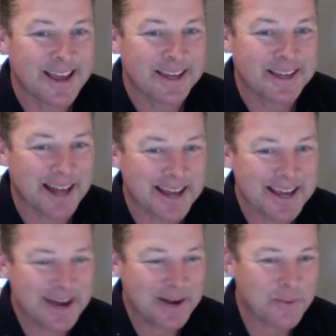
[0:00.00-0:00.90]

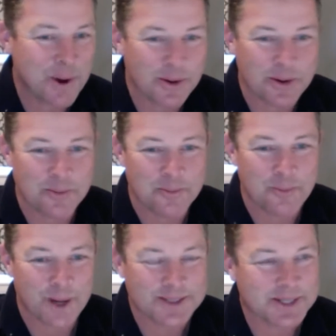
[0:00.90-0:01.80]
G'day and welcome
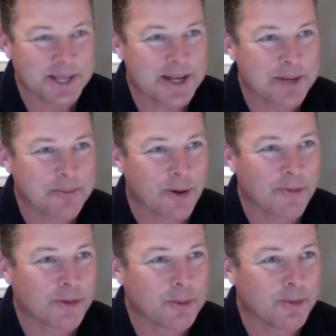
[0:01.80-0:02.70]
once again to
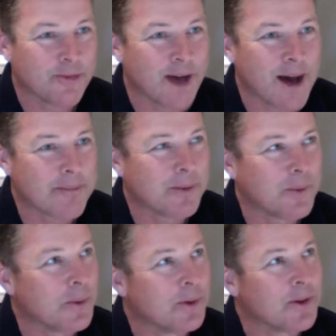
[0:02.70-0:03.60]
Profitable Farmer.
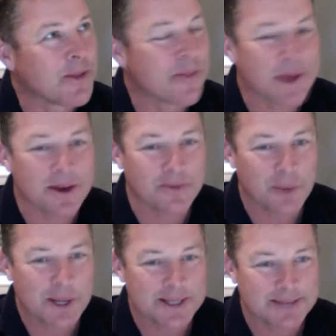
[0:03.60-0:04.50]
Well, we're in the thick of
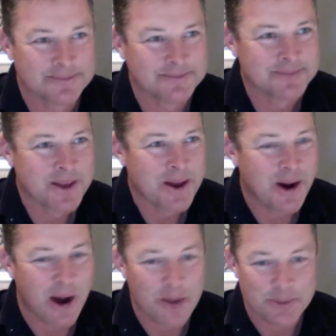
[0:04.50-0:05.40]
winter.
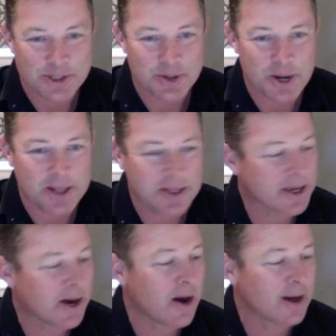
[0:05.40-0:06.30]
I hope it's treating you
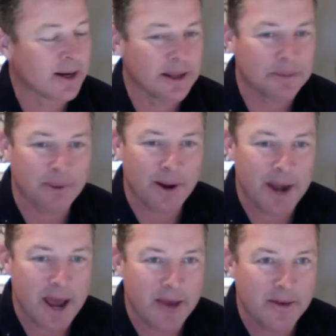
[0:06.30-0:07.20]
kindly and by
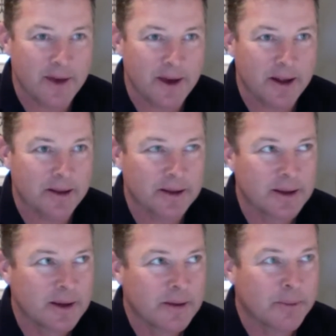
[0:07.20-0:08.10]
now you've had a
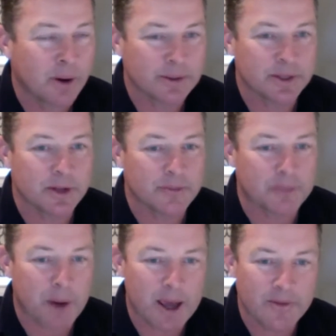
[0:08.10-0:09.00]
positive
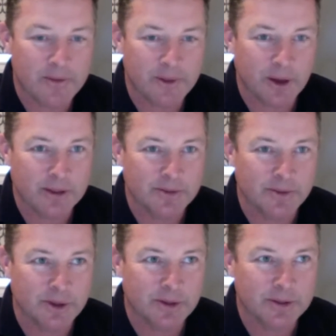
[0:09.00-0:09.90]
break. For those of
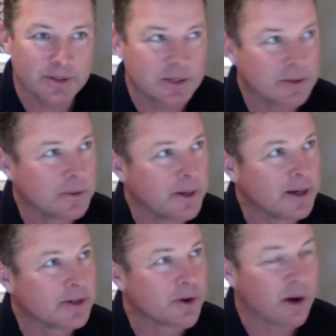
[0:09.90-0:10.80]
you still in
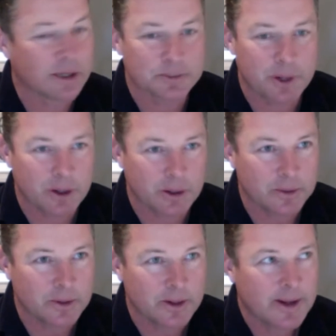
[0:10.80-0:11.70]
a dry
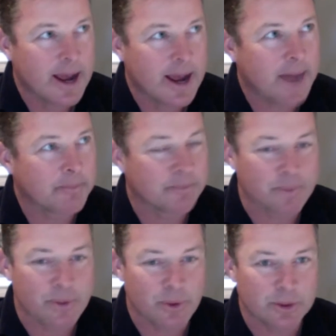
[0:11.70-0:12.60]
spell,
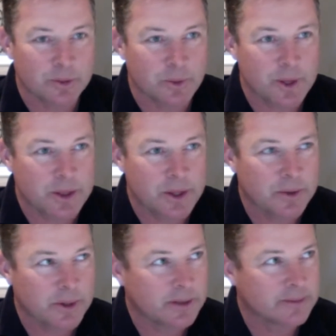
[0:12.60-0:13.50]
thoughts are with you
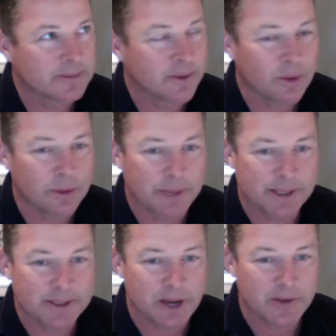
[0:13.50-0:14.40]
and all the
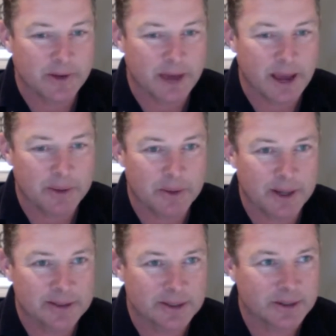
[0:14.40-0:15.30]
best over coming
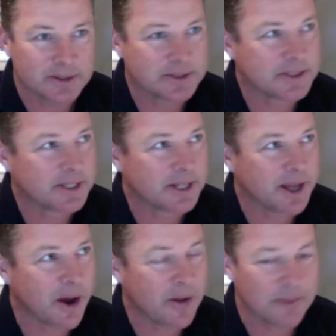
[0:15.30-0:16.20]
weeks. I do sincerely
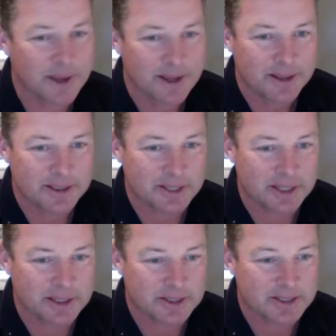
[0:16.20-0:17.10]
hope the
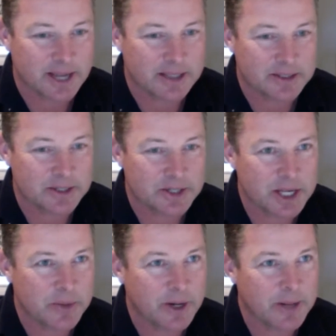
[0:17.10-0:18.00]
season starts to
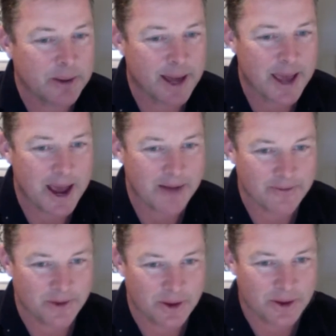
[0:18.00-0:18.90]
genuinely play out
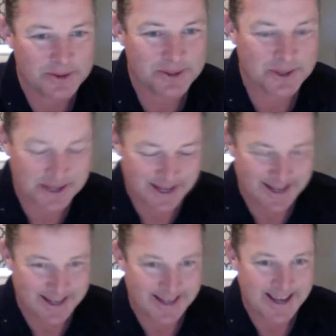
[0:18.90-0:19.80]
for you.
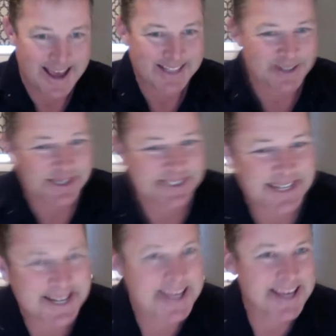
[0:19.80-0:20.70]
As I
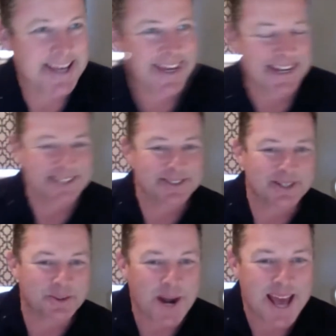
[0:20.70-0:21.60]
sit here, it is the
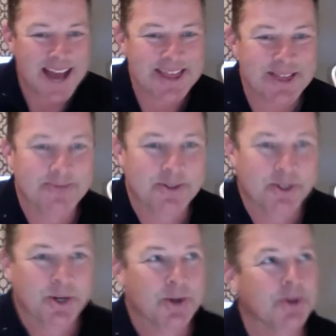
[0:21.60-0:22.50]
28th of
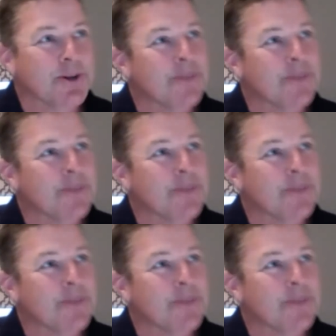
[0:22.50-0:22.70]
June